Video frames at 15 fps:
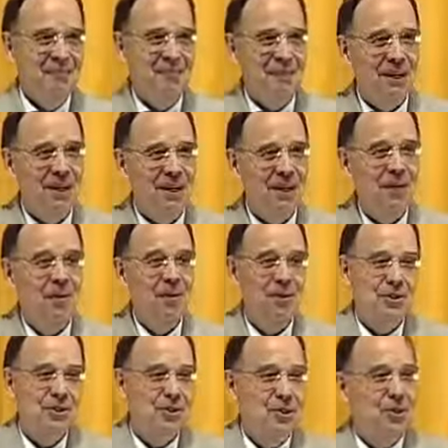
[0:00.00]
But I
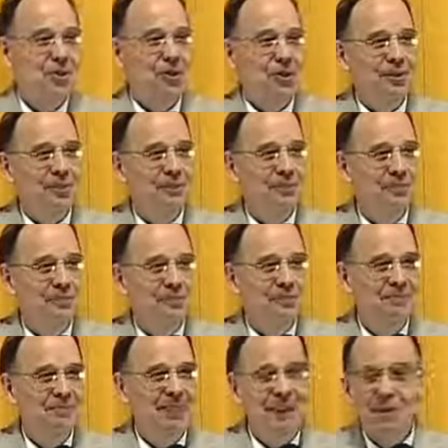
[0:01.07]
wasn't sure,
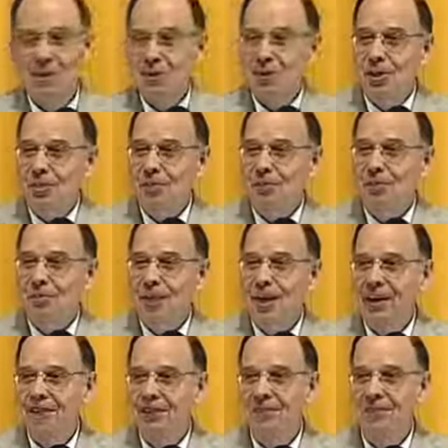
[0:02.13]
and I was going too
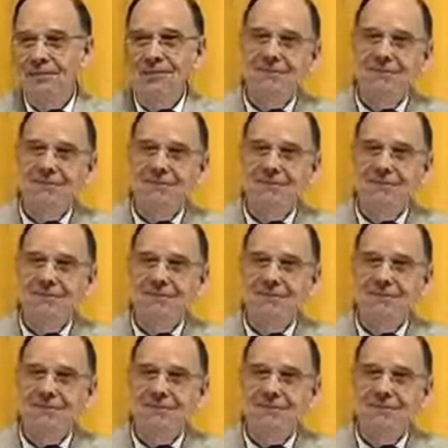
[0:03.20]
fast